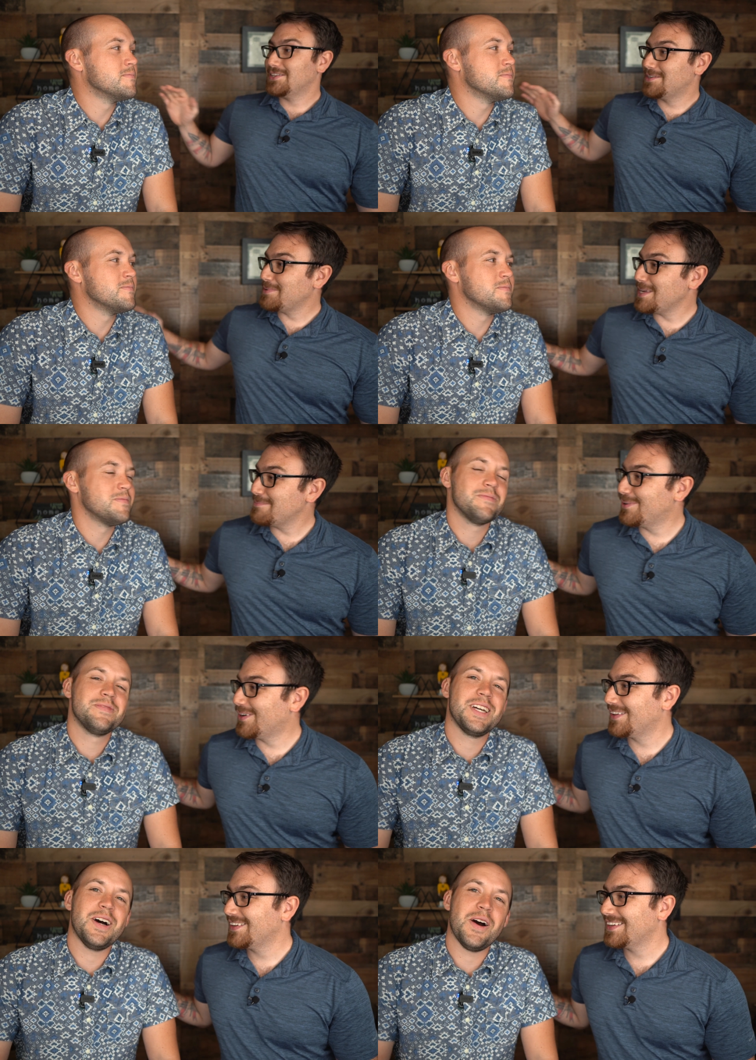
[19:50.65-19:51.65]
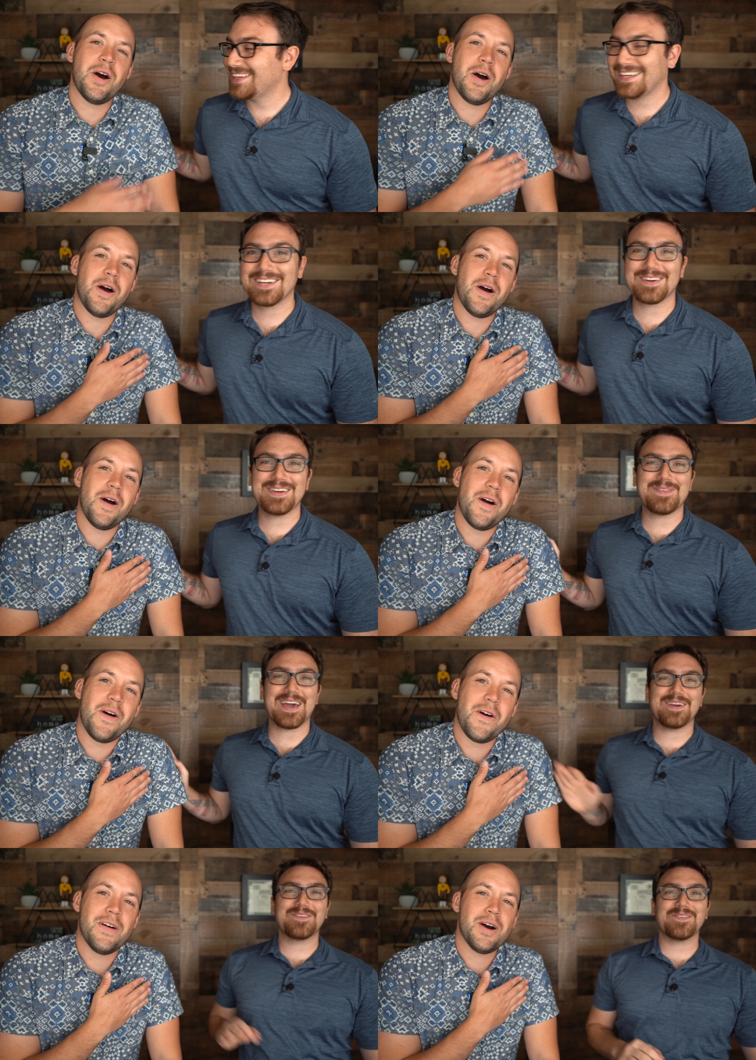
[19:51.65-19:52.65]
Speaker 1: the people Aww. in Green
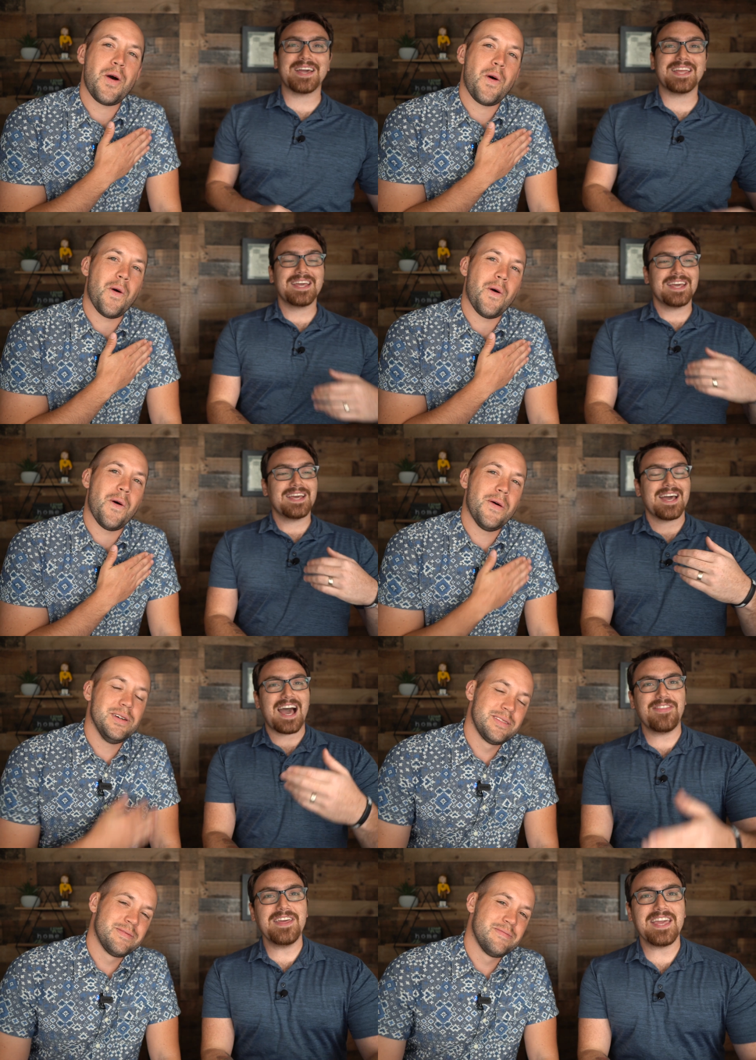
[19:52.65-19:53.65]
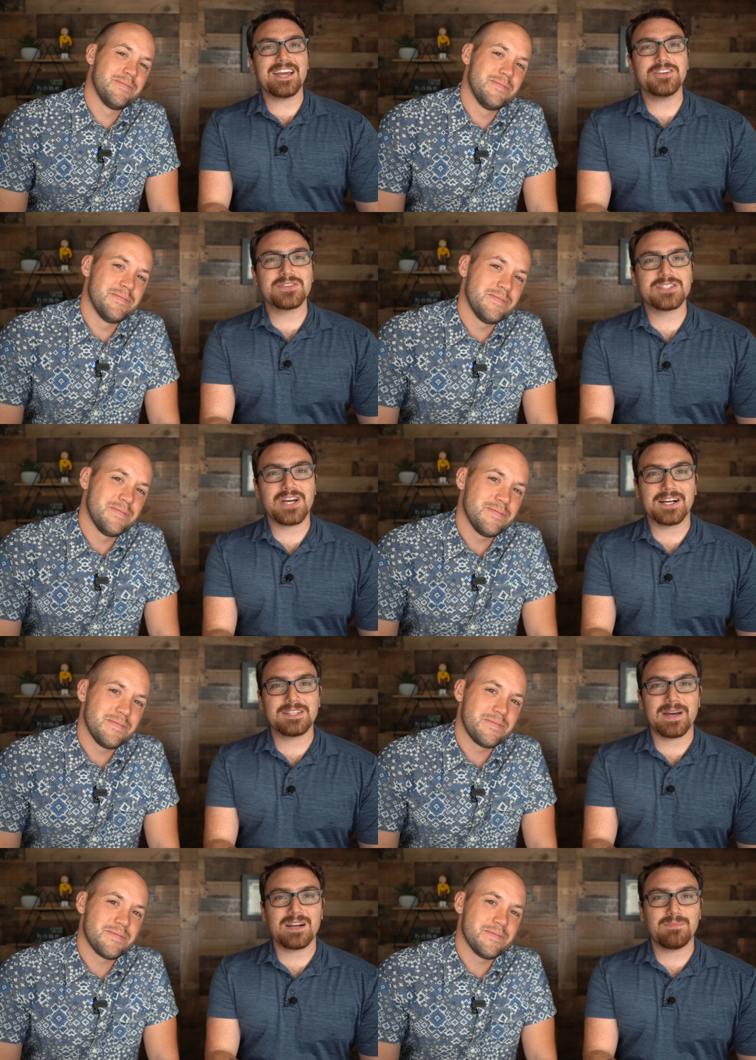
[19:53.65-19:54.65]
Bay, right? Aww. I think Andrew has talked
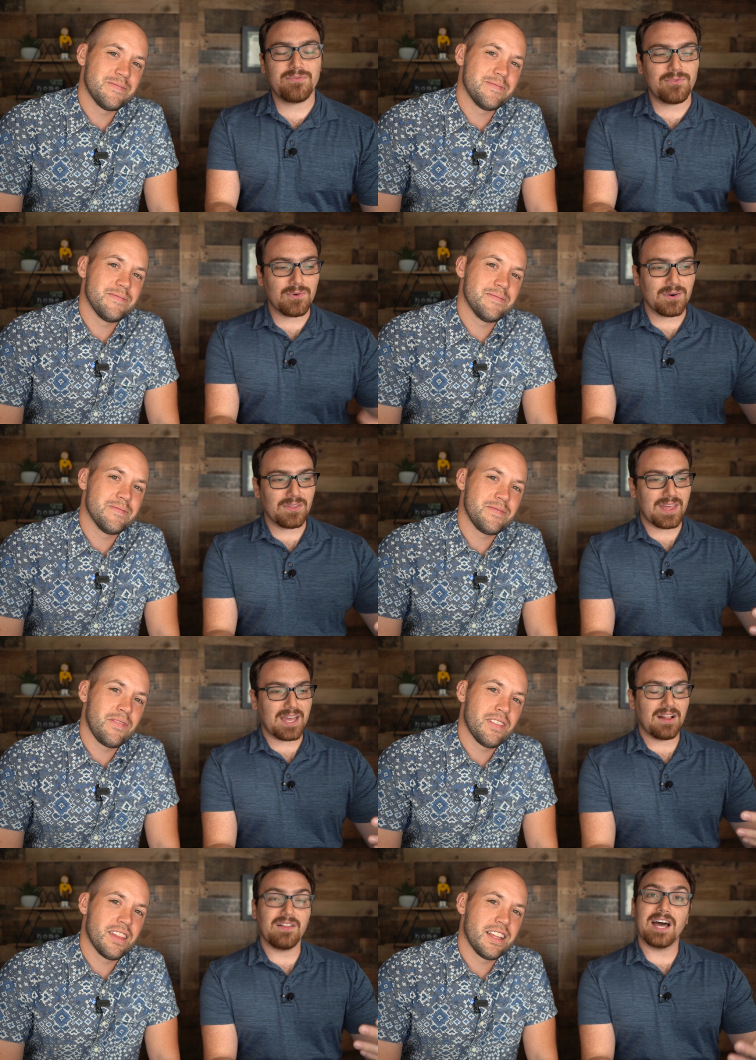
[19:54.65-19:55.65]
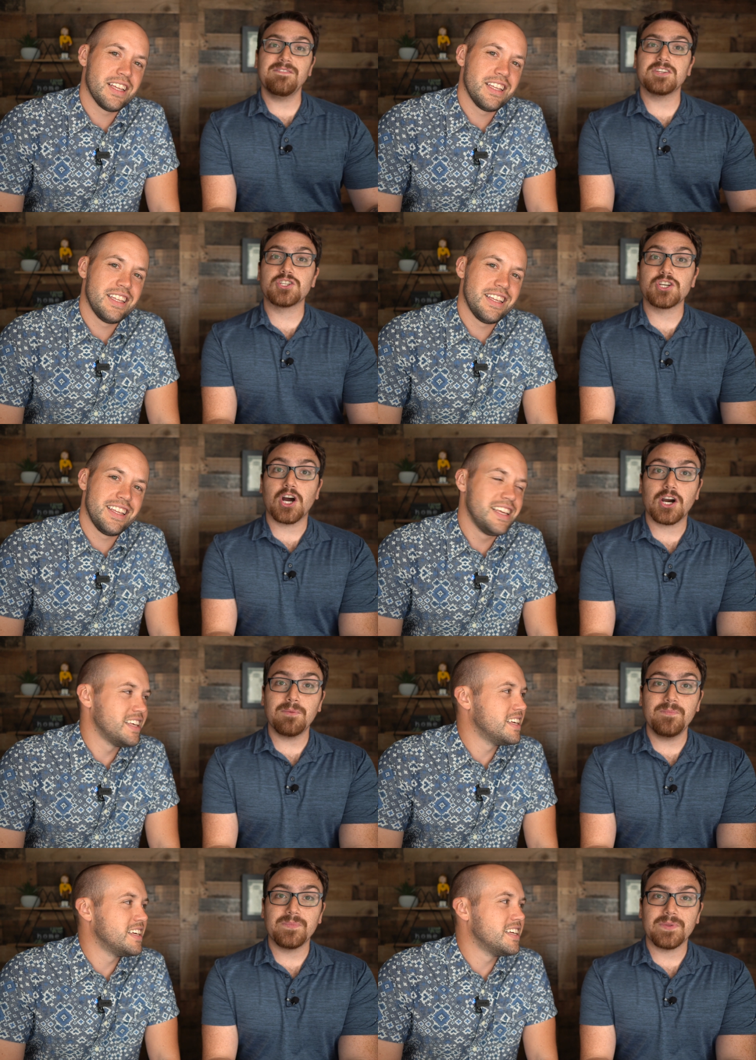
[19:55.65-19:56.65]
about it before that a lot of the
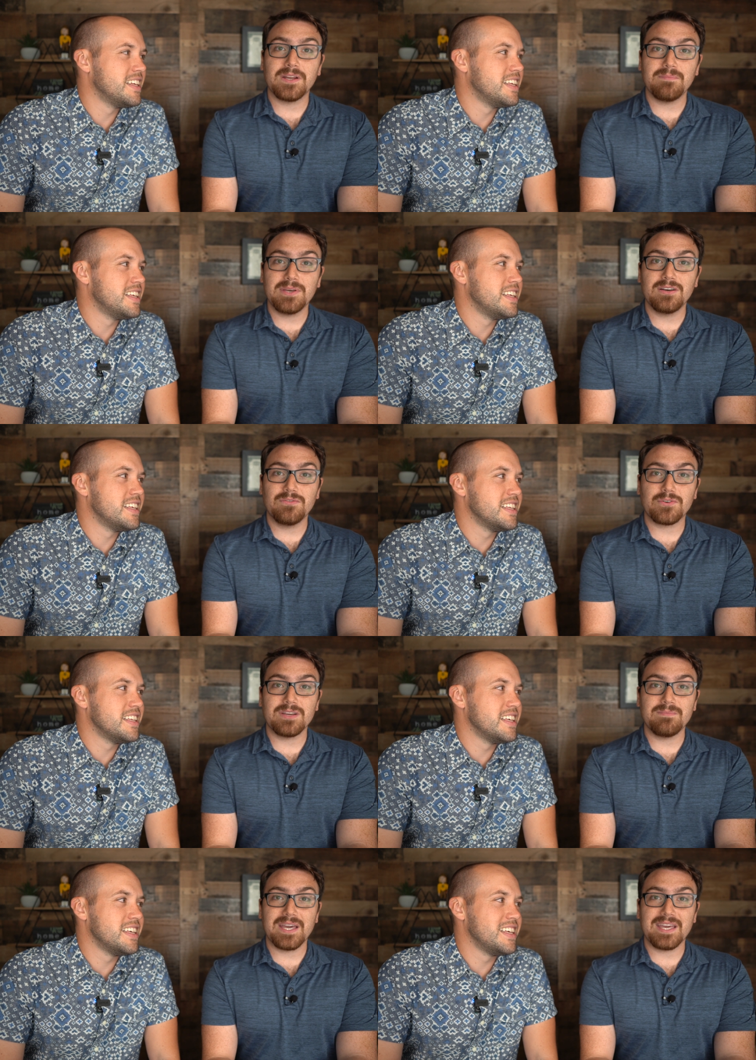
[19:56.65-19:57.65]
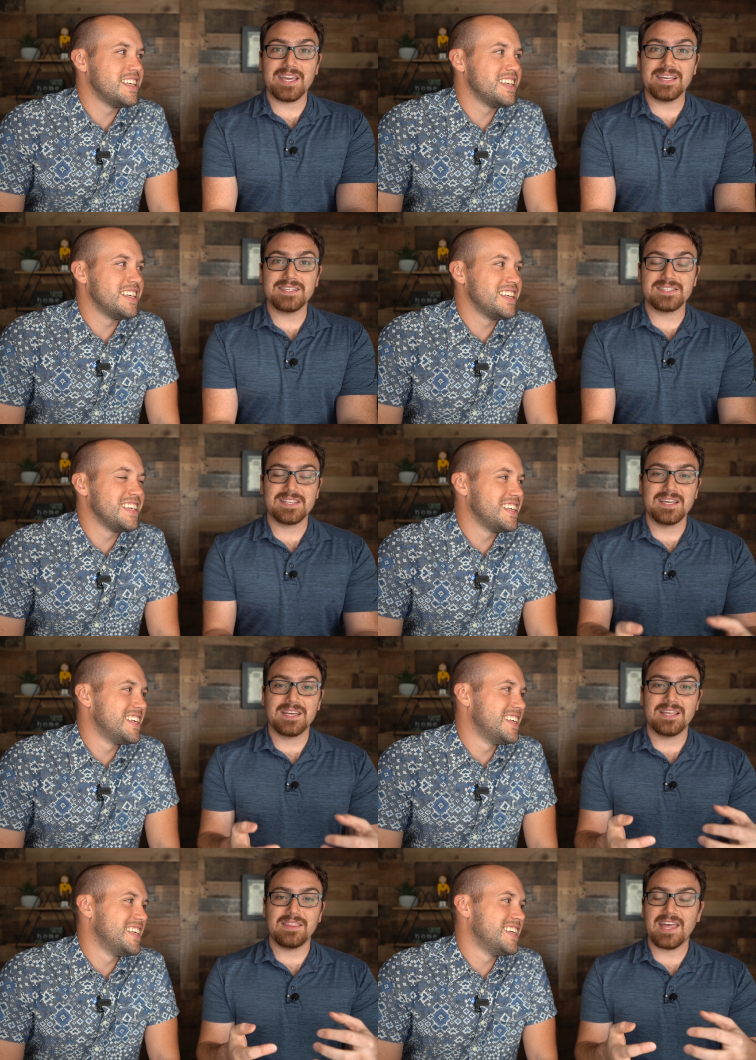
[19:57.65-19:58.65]
charm and appeal of Green Bay is
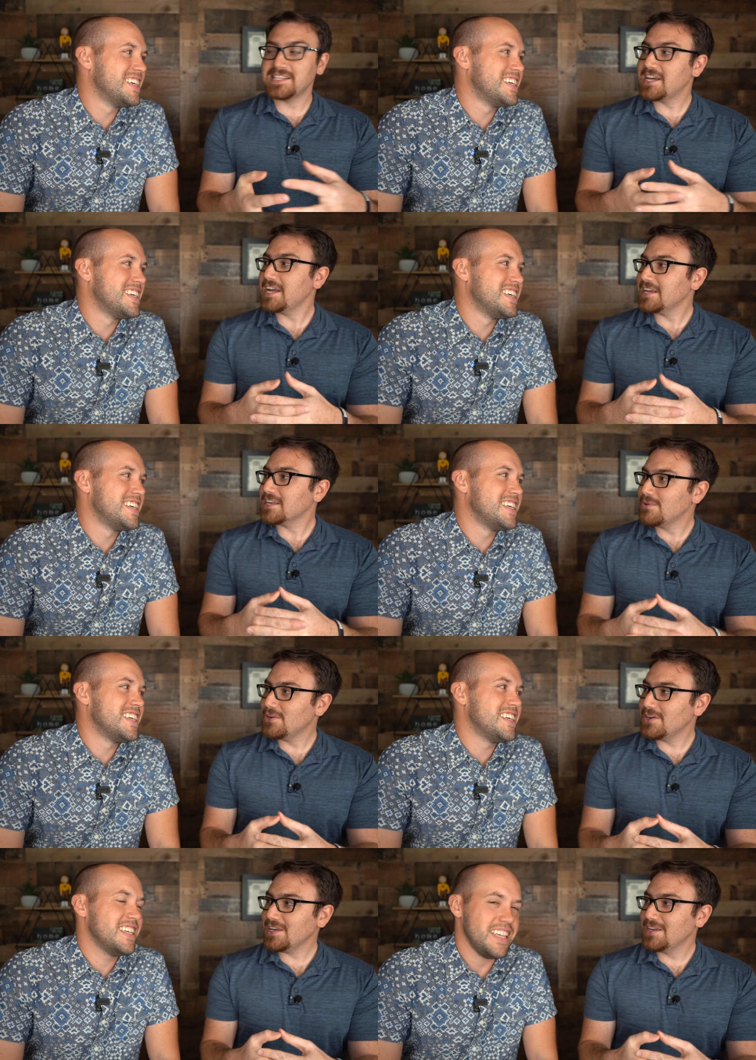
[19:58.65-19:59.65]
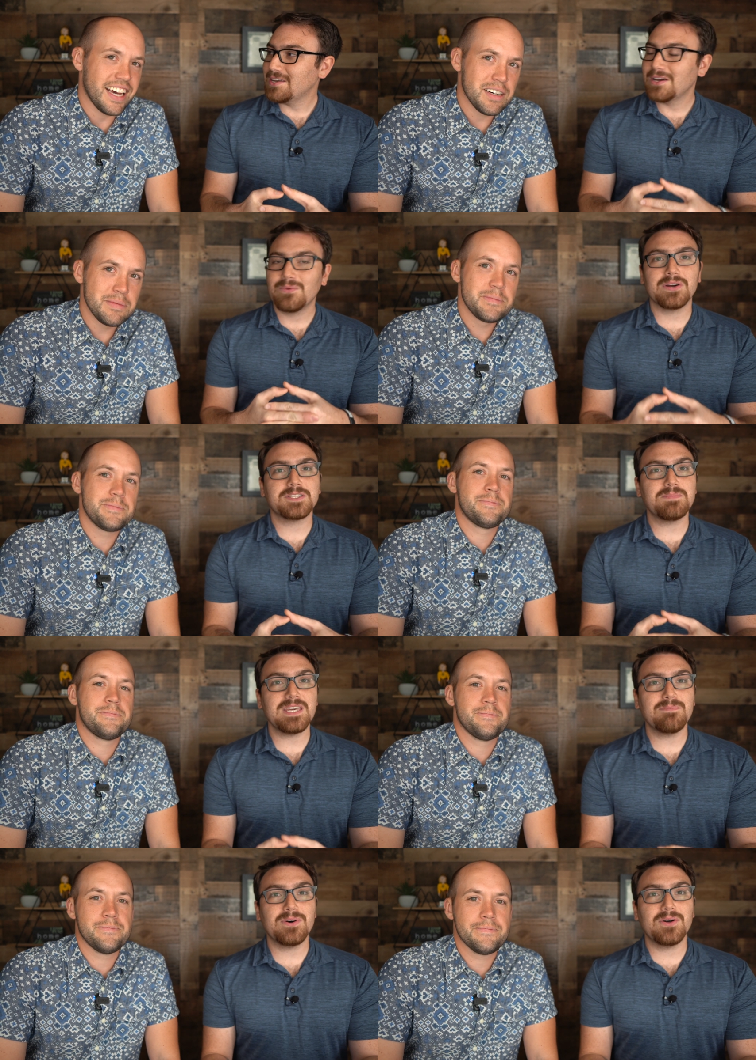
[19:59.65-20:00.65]
that tight knit community, yep. where it's
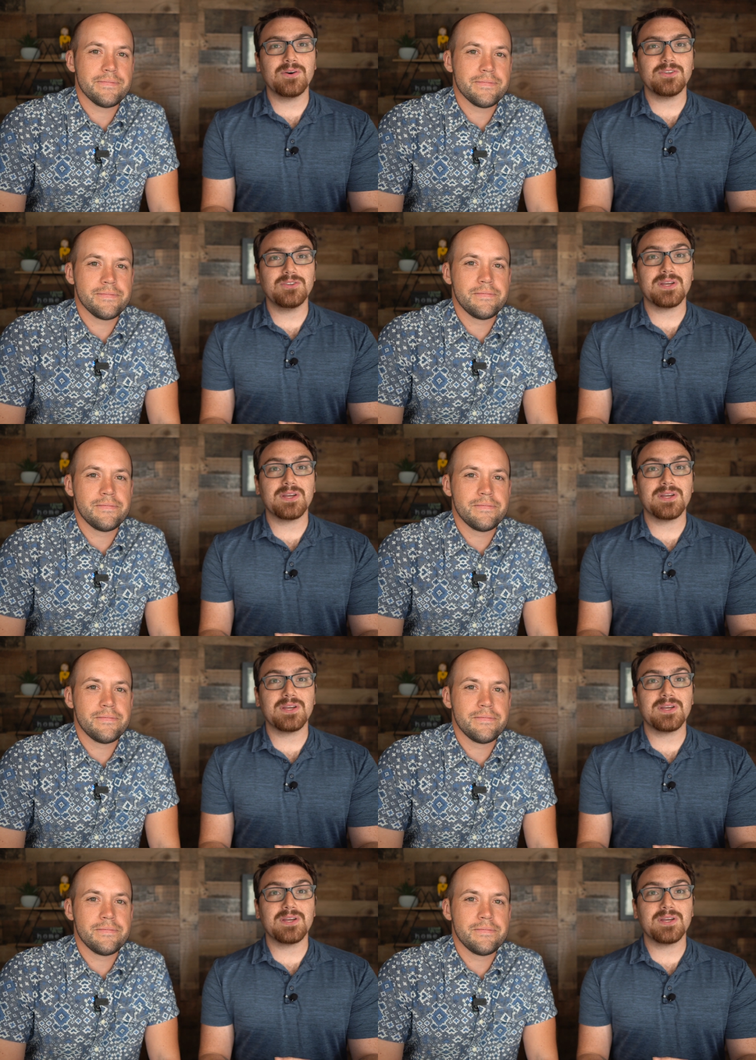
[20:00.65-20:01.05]
people you